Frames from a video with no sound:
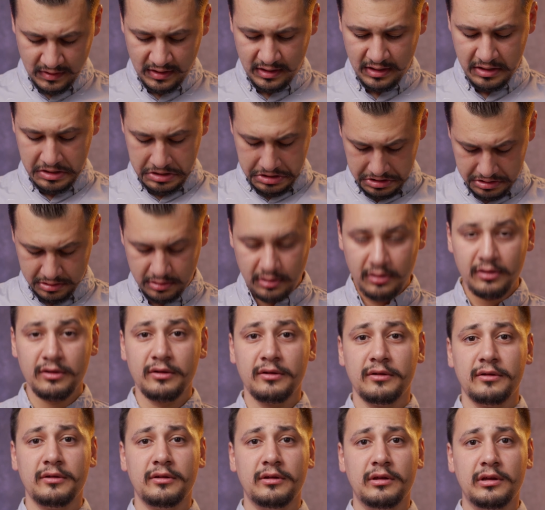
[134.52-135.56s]
and
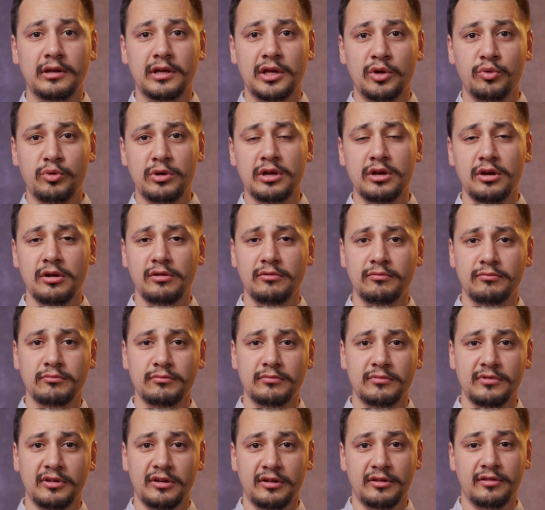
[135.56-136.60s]
here we go.
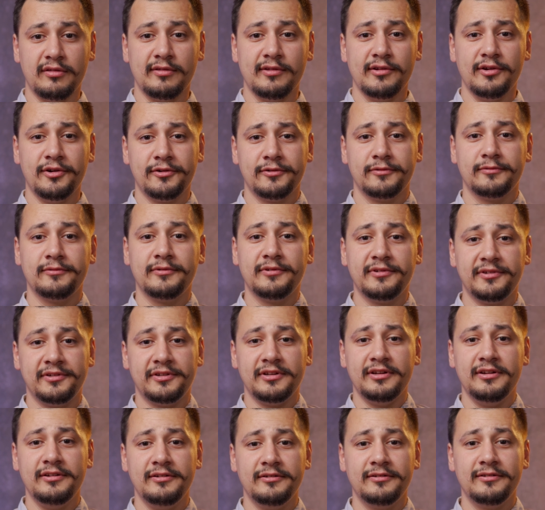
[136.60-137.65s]
It's there.
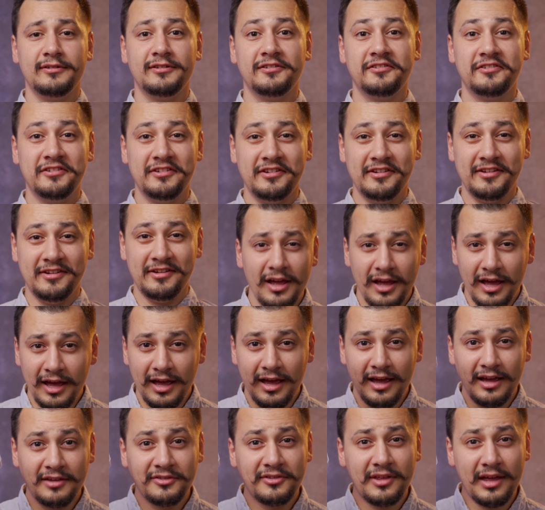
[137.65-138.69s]
See?
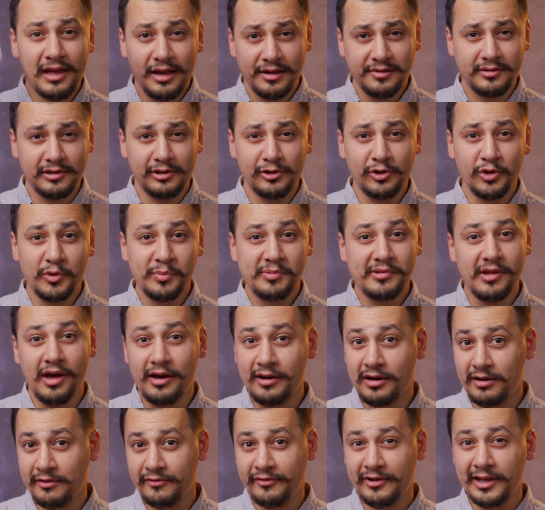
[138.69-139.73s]
And extra loops
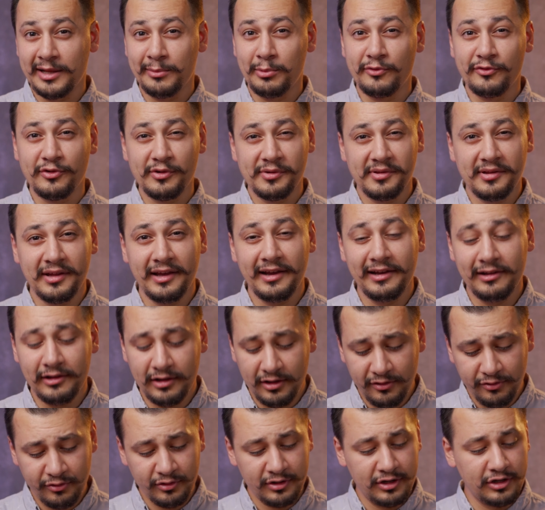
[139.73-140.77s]
are available for sale
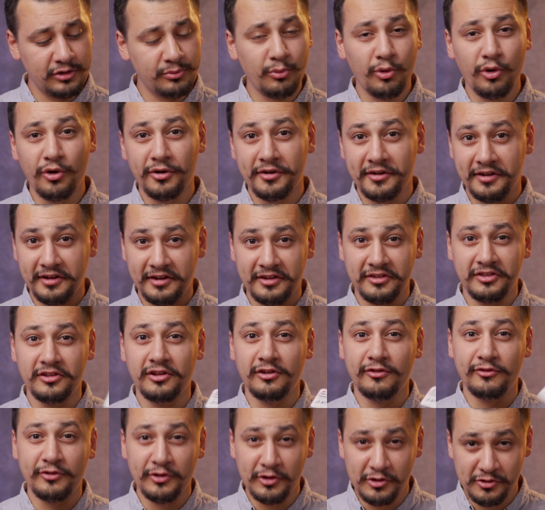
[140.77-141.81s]
if you need more in the
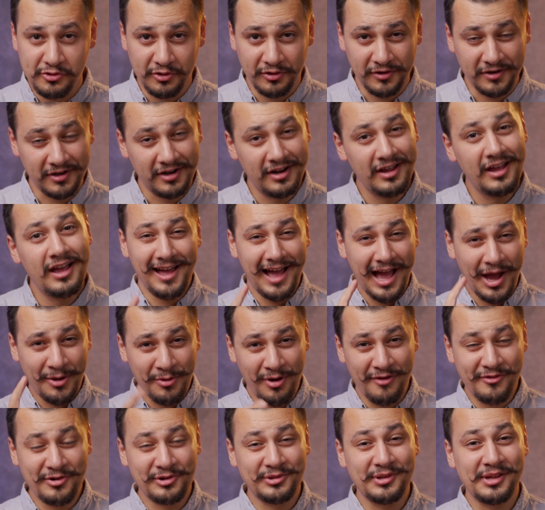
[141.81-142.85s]
future.
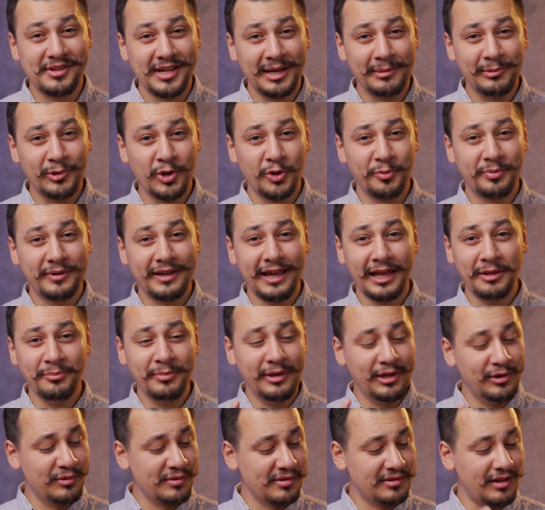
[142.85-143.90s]
However, the same loop can be
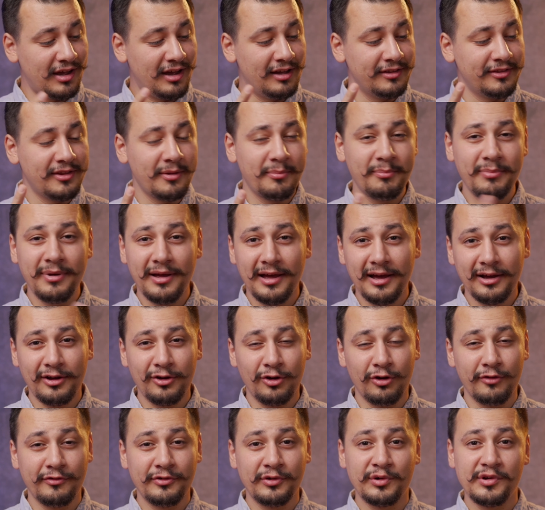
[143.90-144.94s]
used on the back
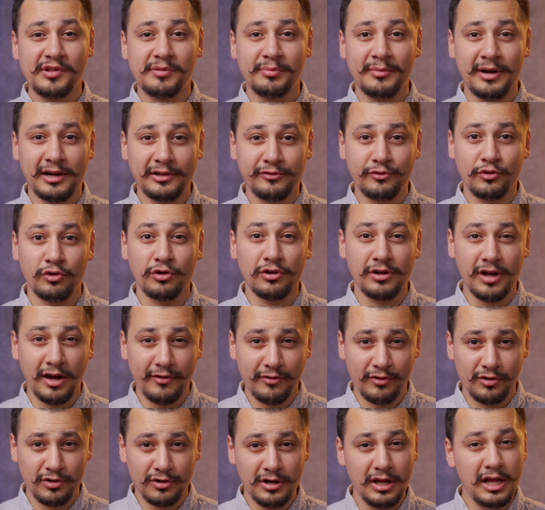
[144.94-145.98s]
of your smartphone
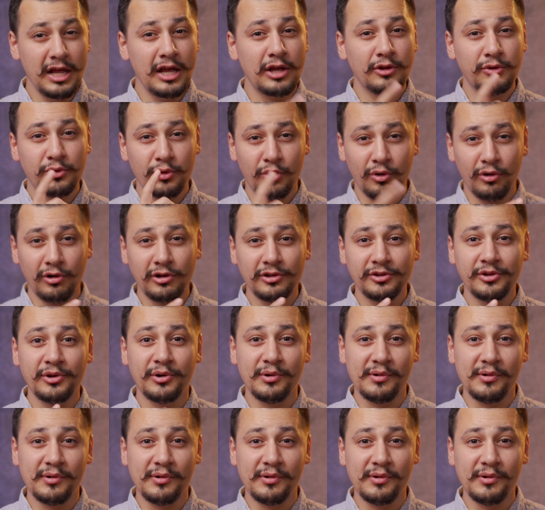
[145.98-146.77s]
cover to hold the